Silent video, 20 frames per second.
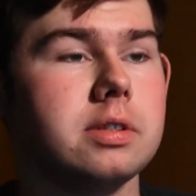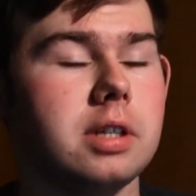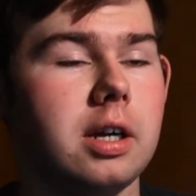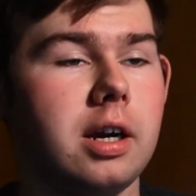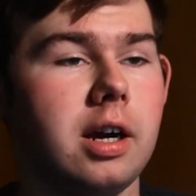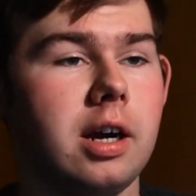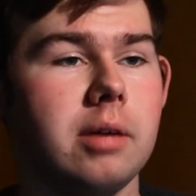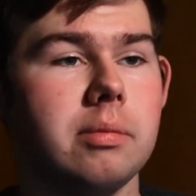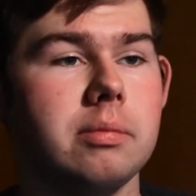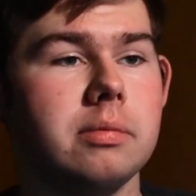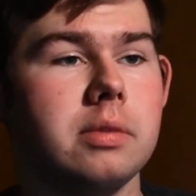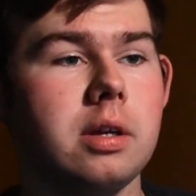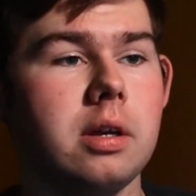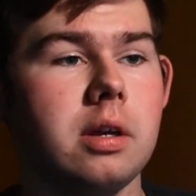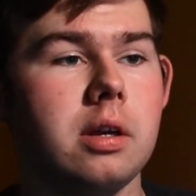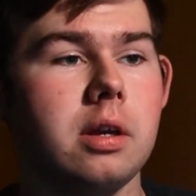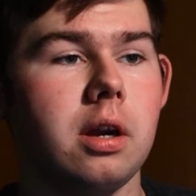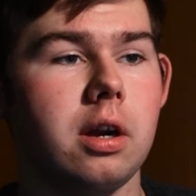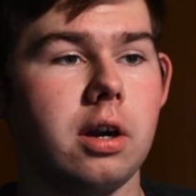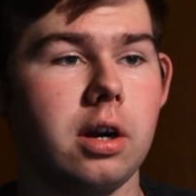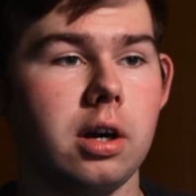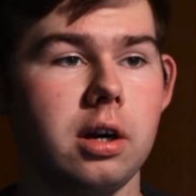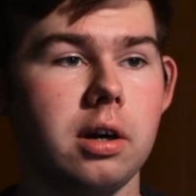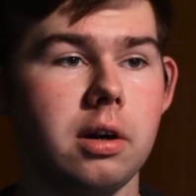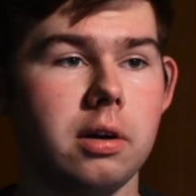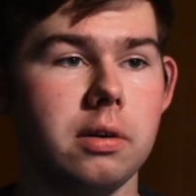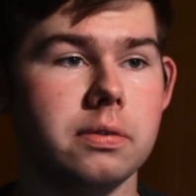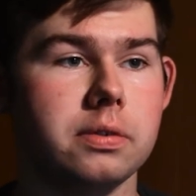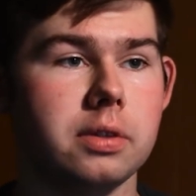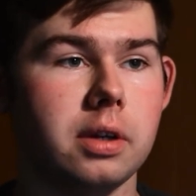heard
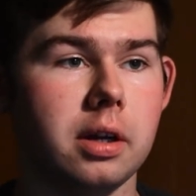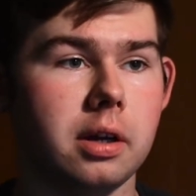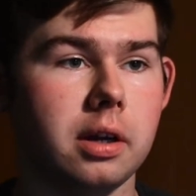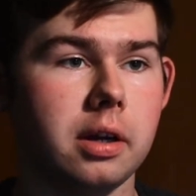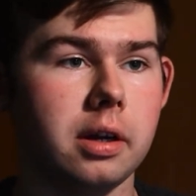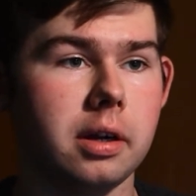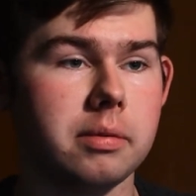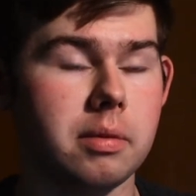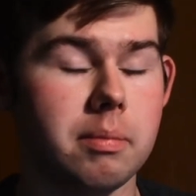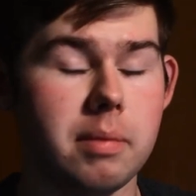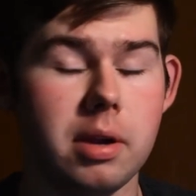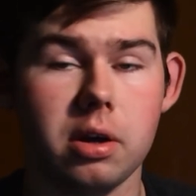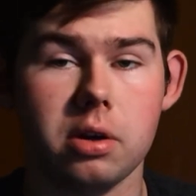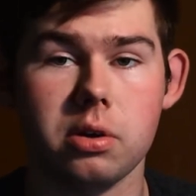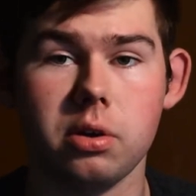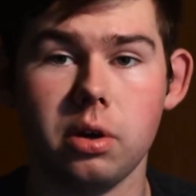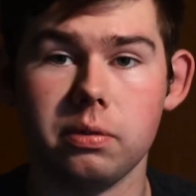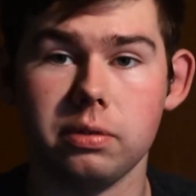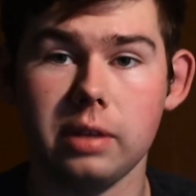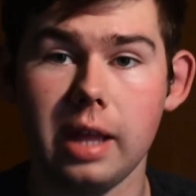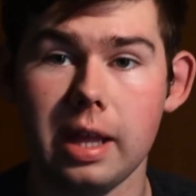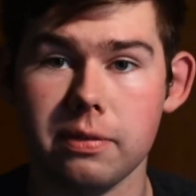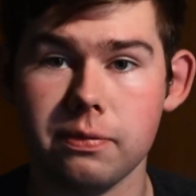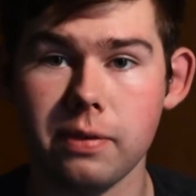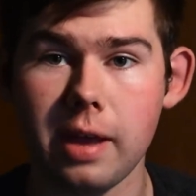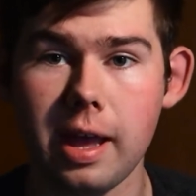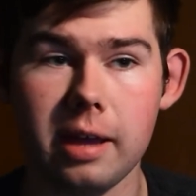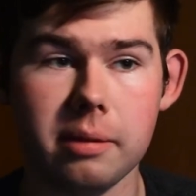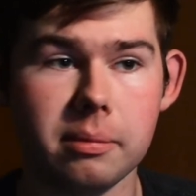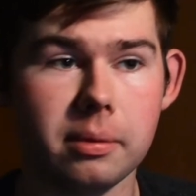of the miracle of Lady
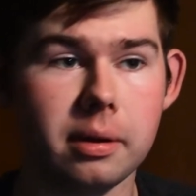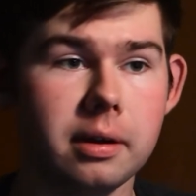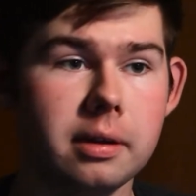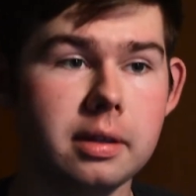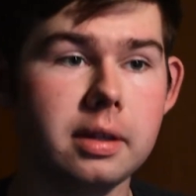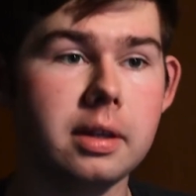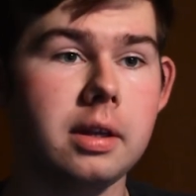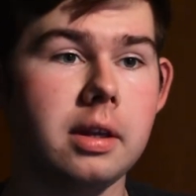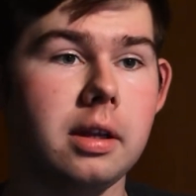Fatima,